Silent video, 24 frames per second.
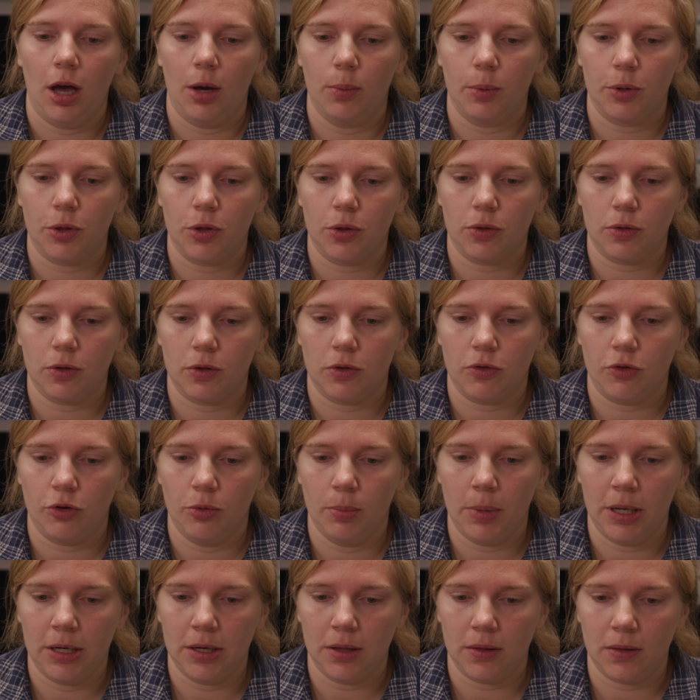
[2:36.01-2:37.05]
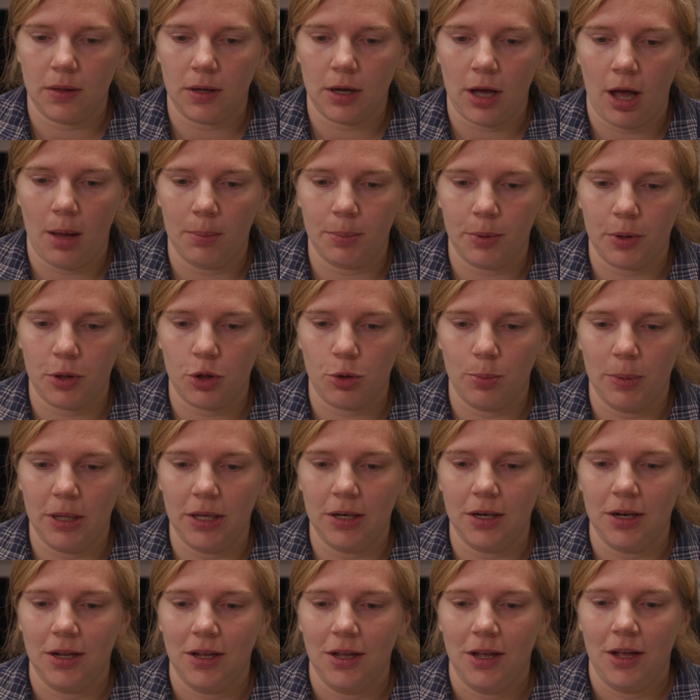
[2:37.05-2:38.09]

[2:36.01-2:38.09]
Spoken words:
which is a tremendous accomplishment.